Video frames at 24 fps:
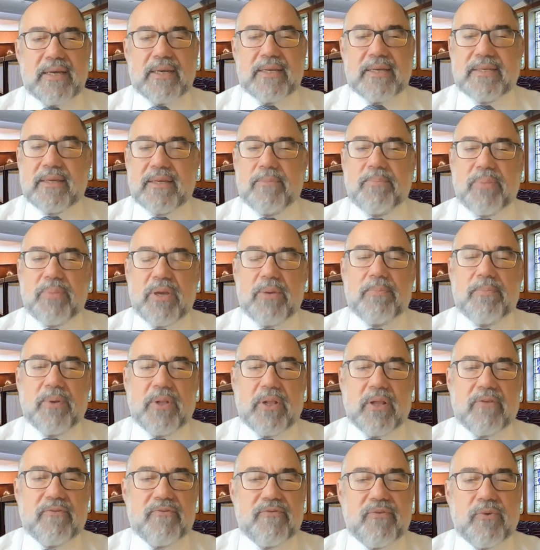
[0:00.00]
Some
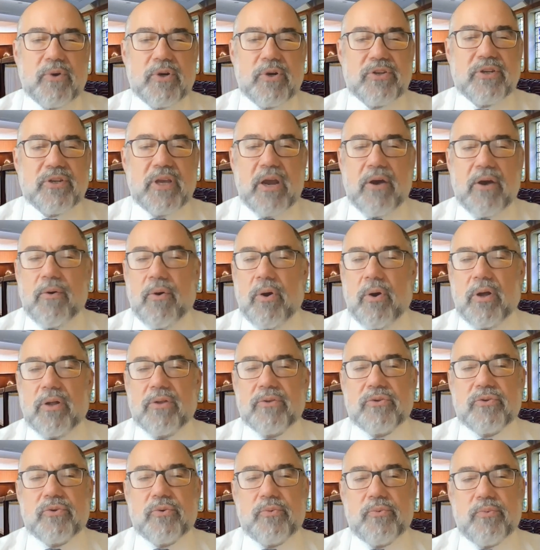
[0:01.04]
people, unfortunately, are all
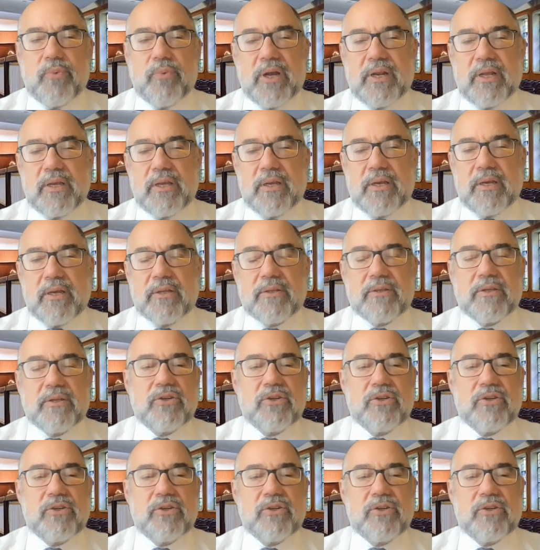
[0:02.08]
too ready